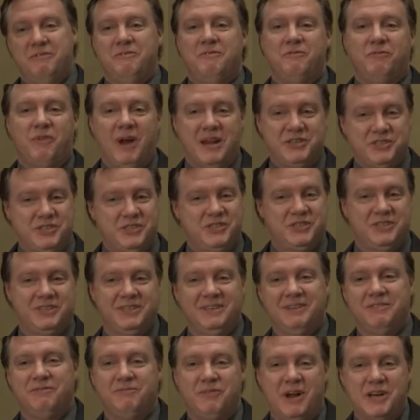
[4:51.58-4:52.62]
fresh
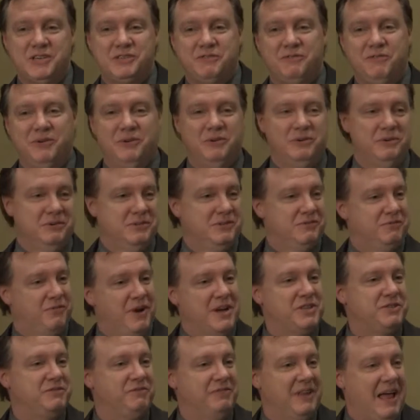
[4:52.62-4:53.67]
foods,
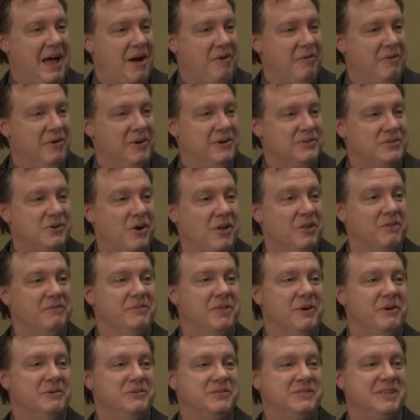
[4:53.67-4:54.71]
fresh flowers, all of
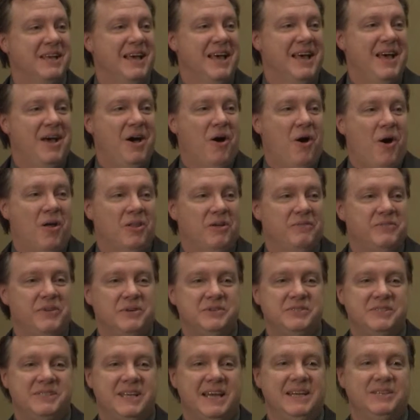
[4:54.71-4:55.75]

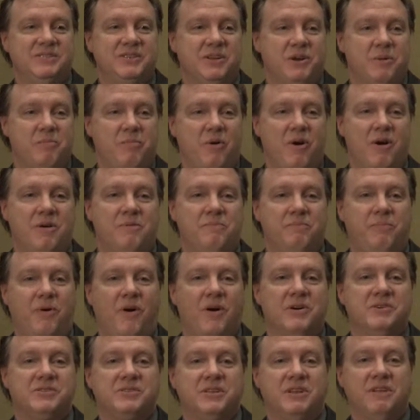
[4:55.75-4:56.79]
those things that are part and
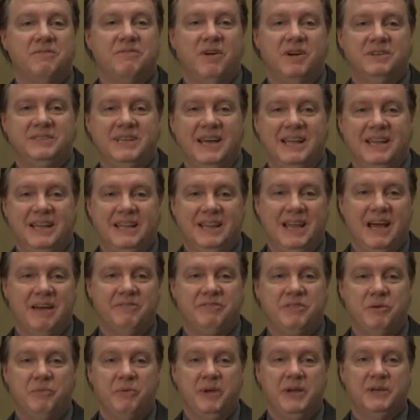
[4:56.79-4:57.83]
parcel of our daily
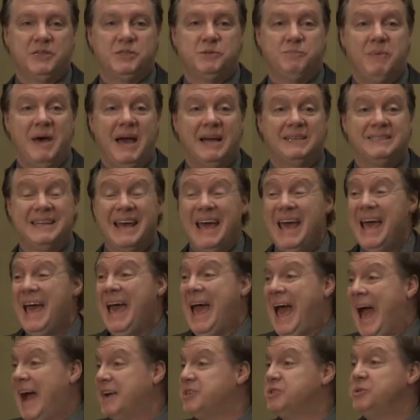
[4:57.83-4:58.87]
life that we expect
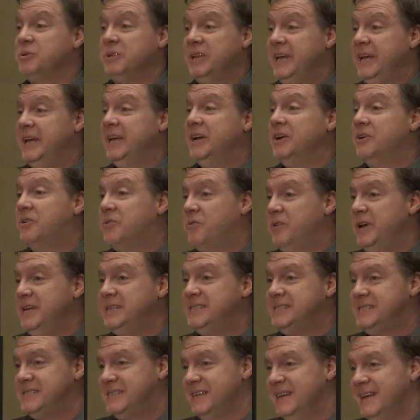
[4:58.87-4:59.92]
actually
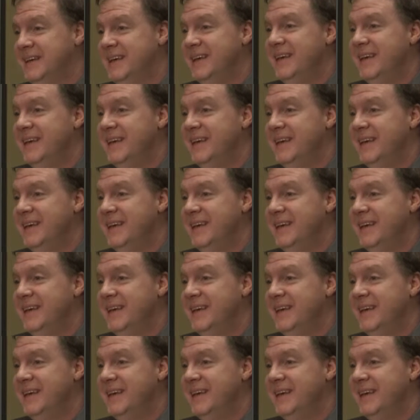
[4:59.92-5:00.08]
increase